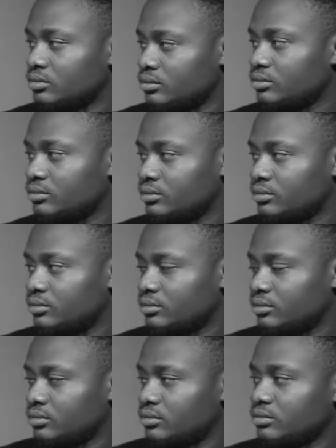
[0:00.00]

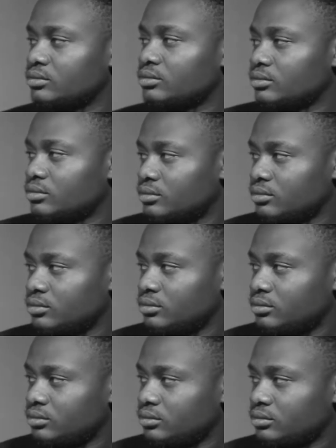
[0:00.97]

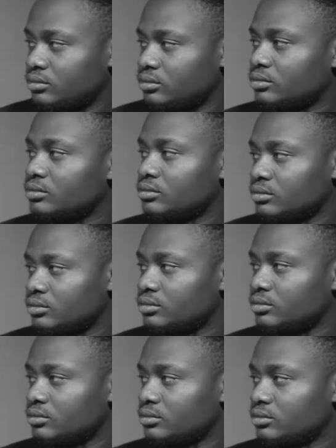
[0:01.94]

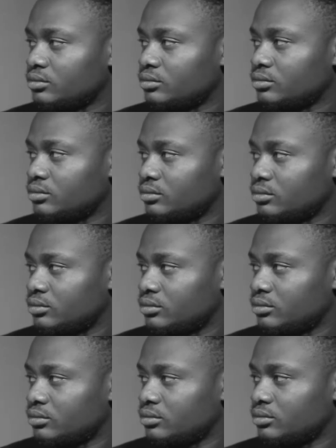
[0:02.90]

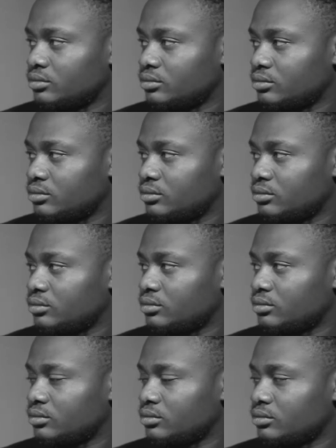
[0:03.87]

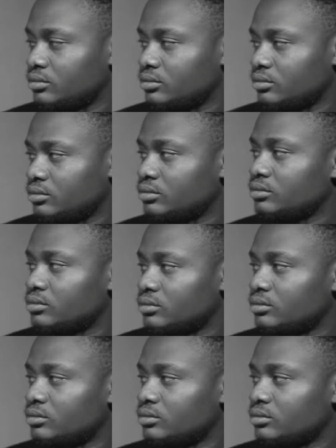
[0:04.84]
No words are spoken by the person on screen.